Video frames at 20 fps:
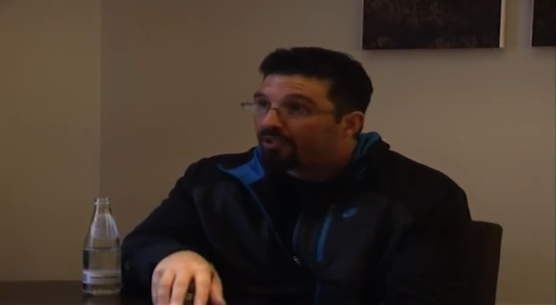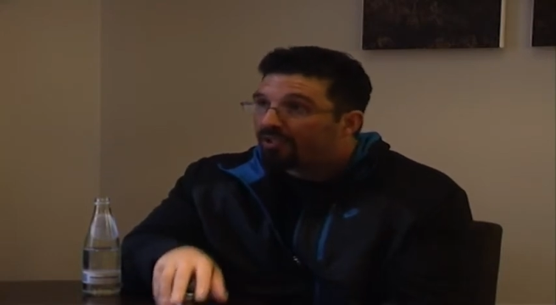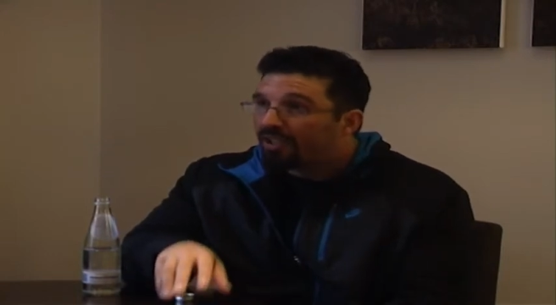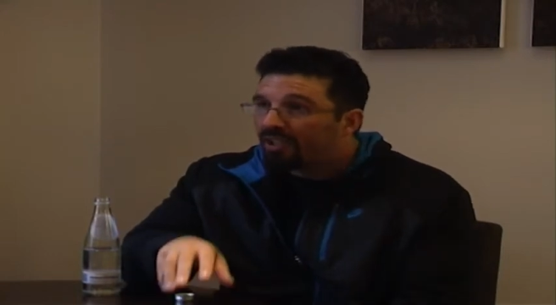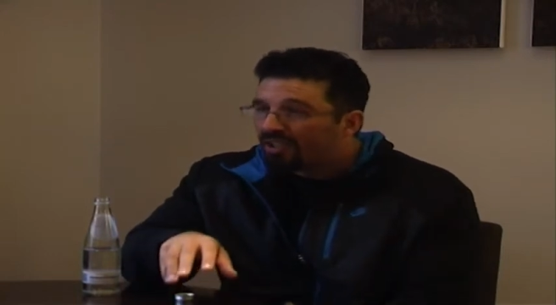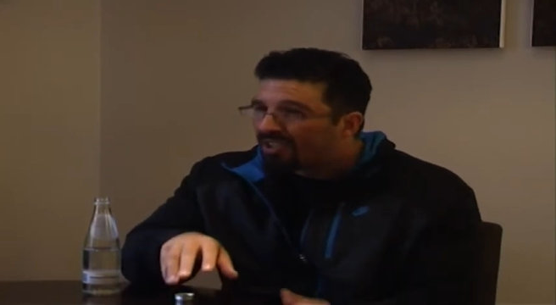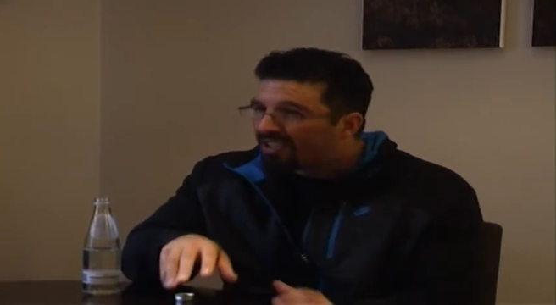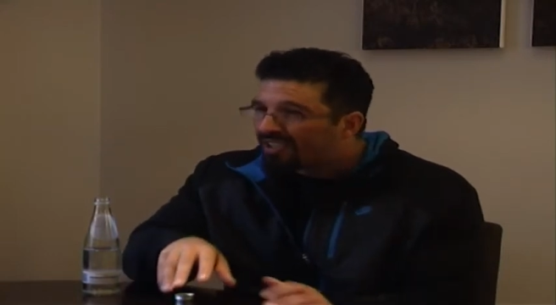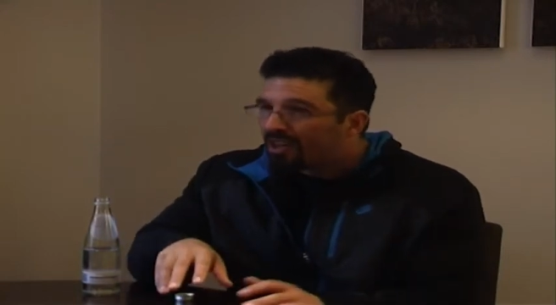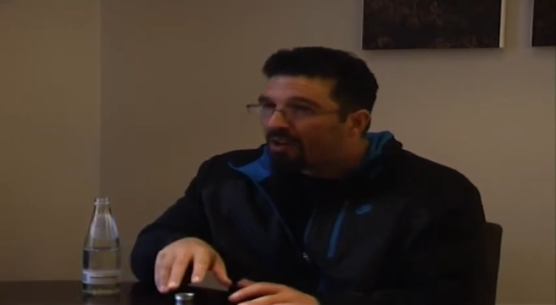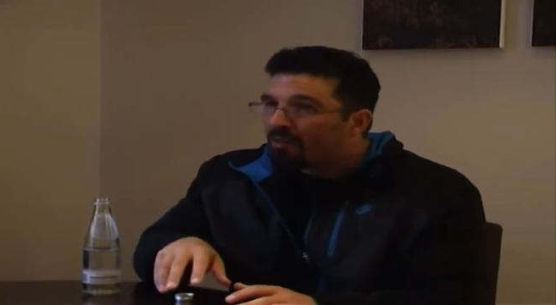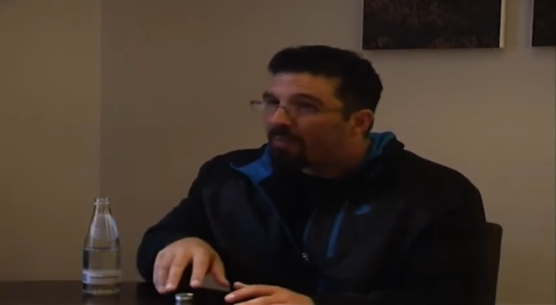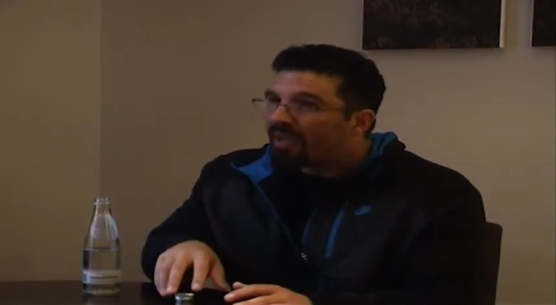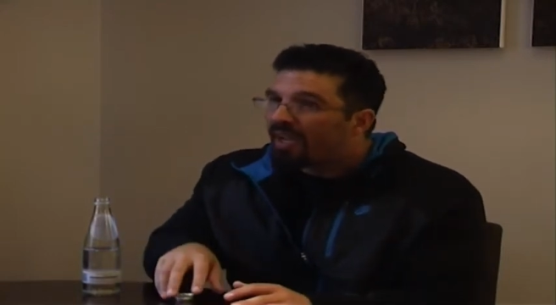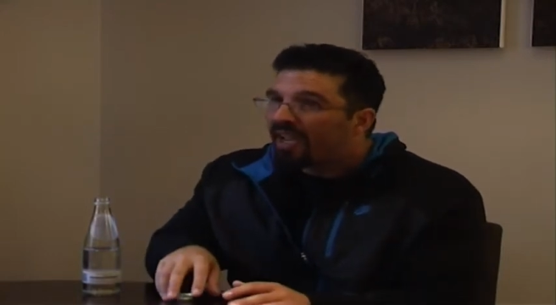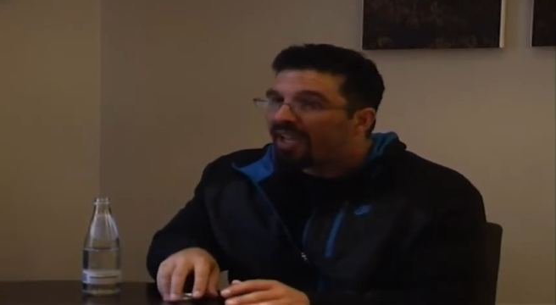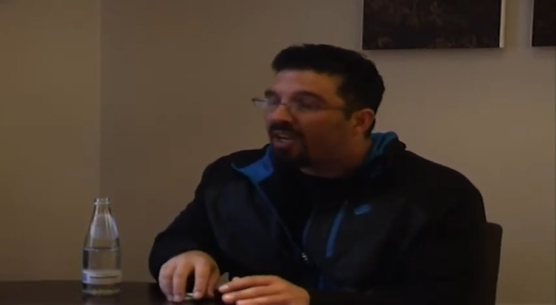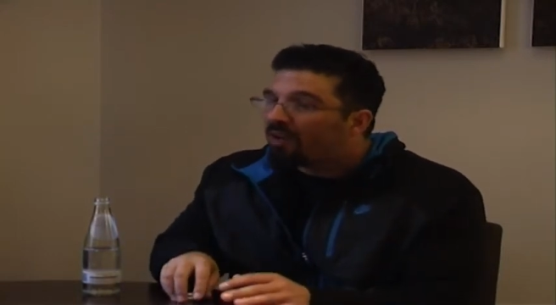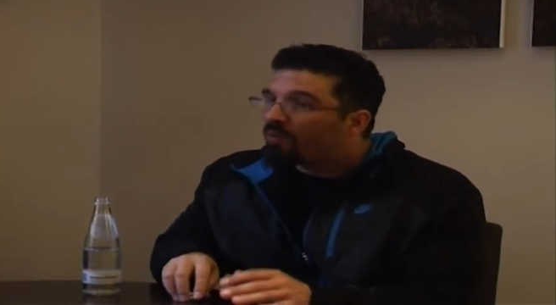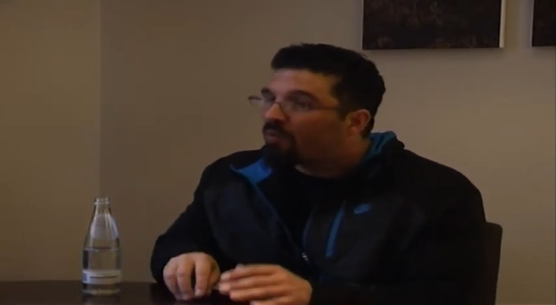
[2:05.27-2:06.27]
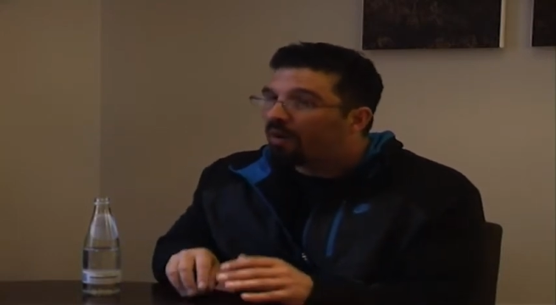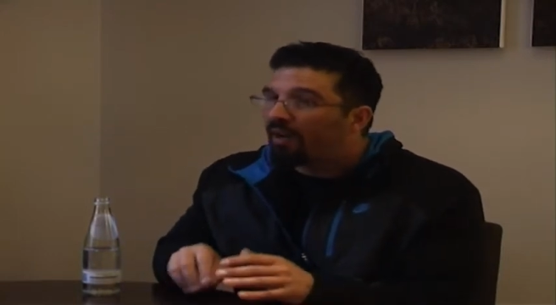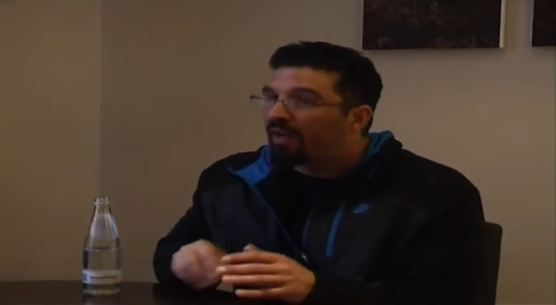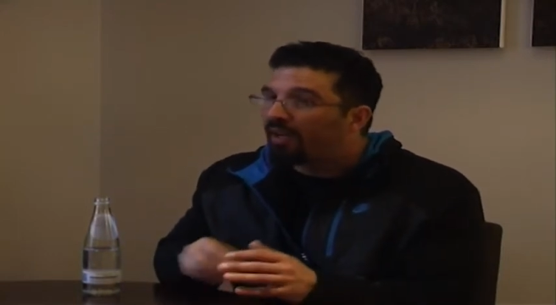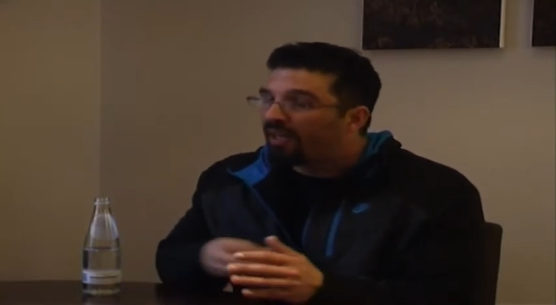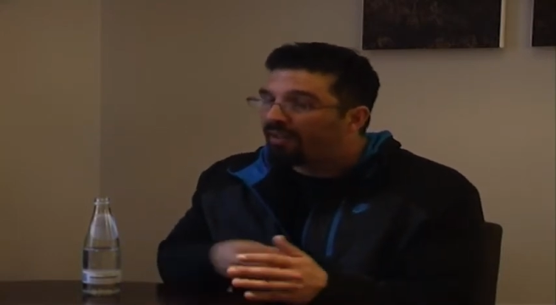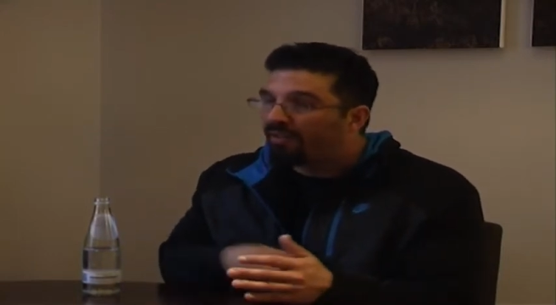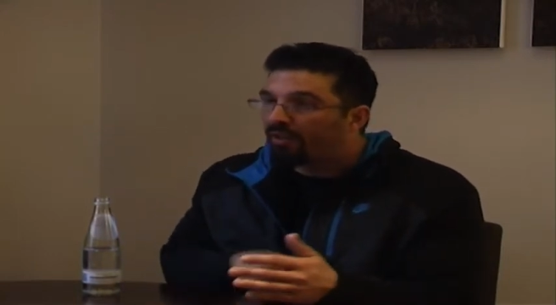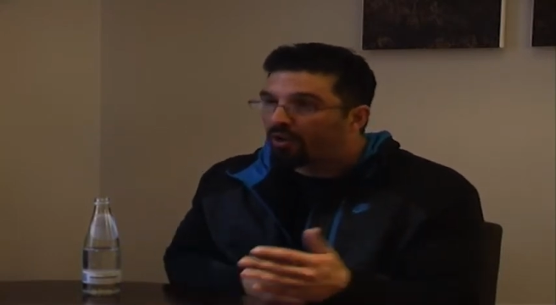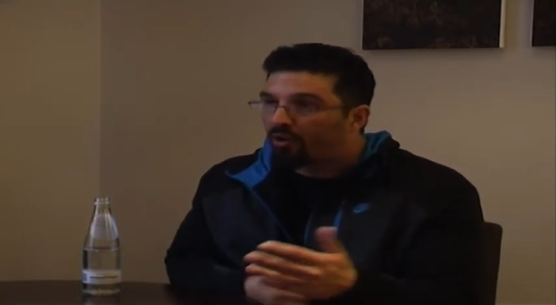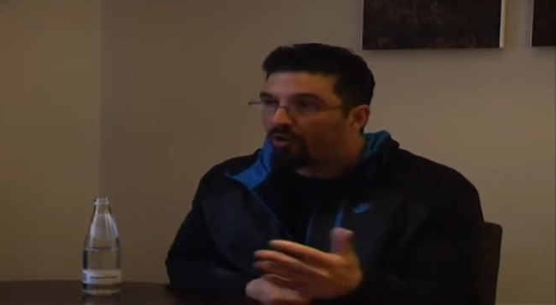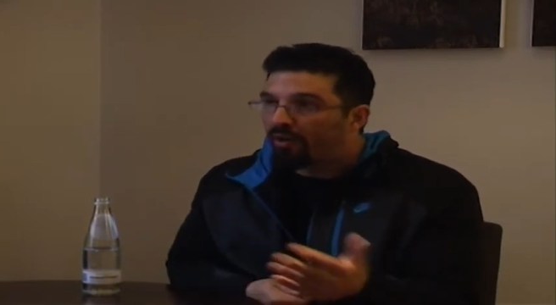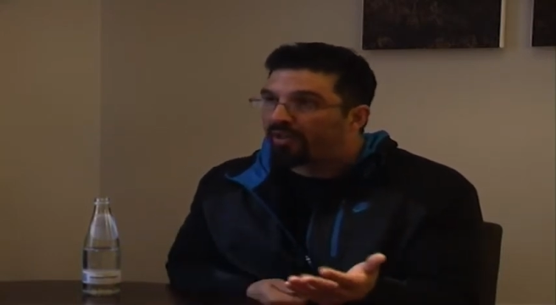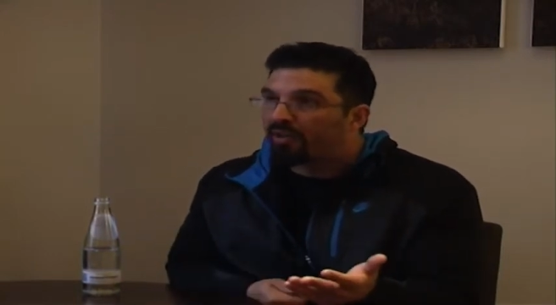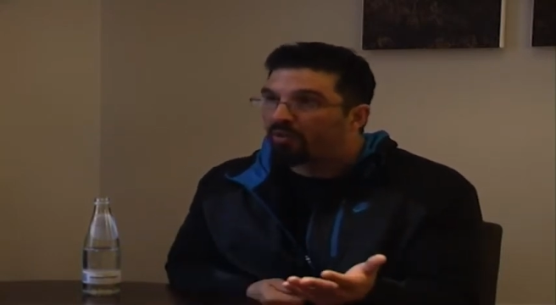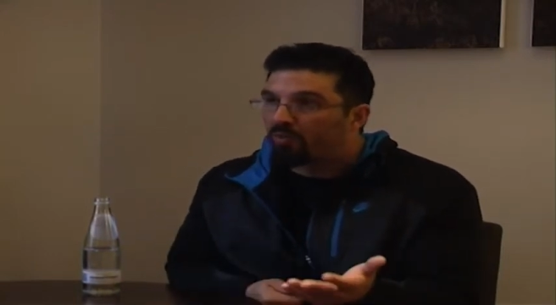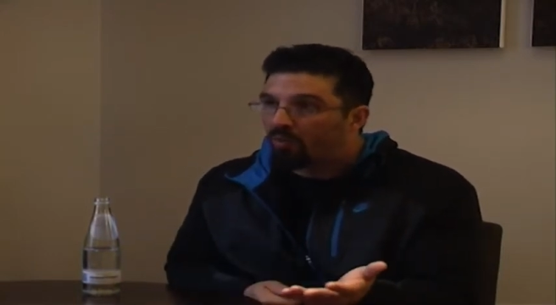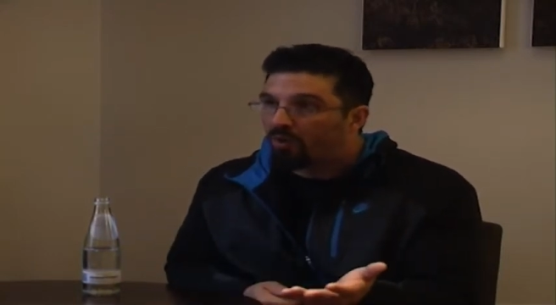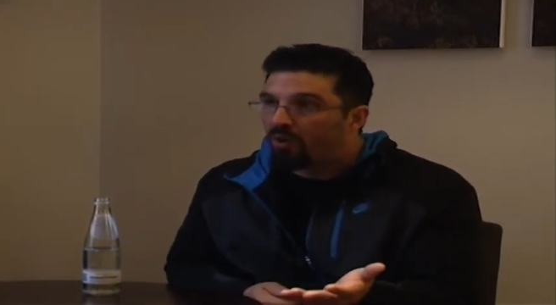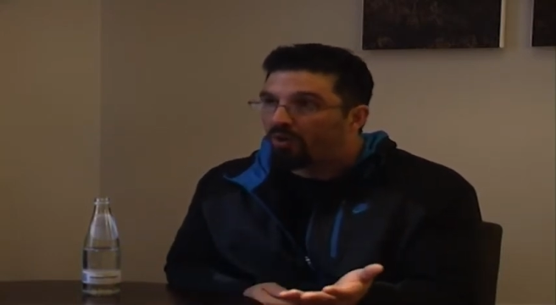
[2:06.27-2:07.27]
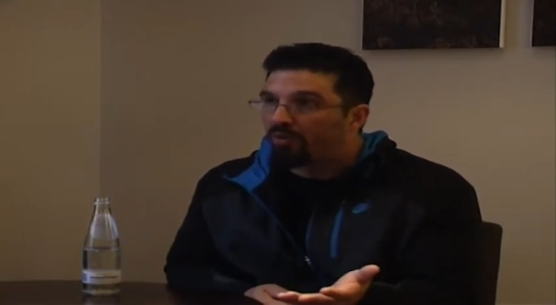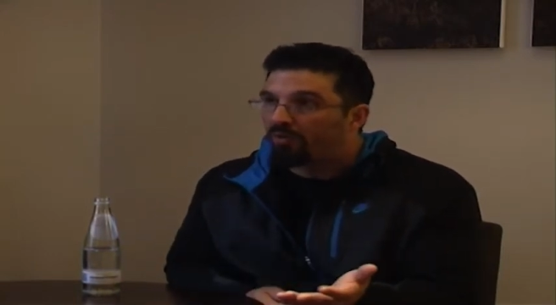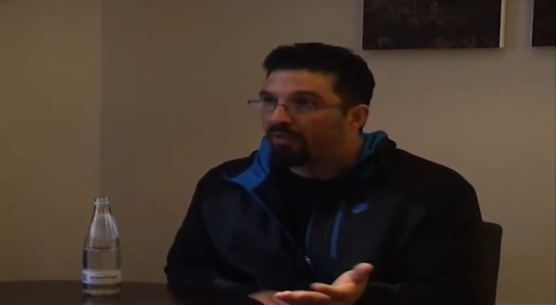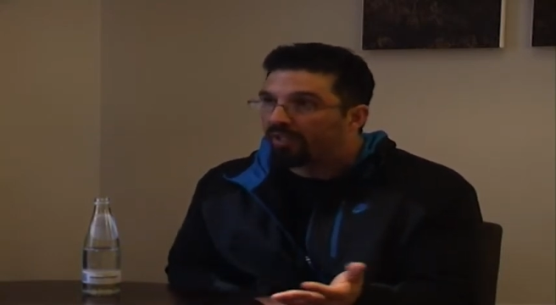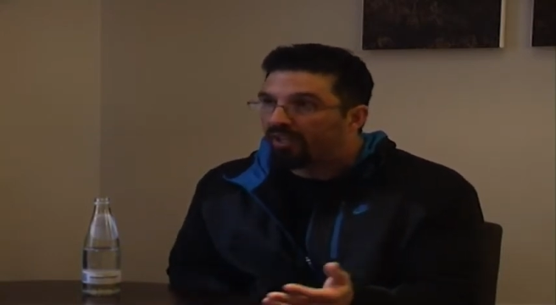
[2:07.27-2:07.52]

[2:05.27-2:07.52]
So you tell me anyone in the credit world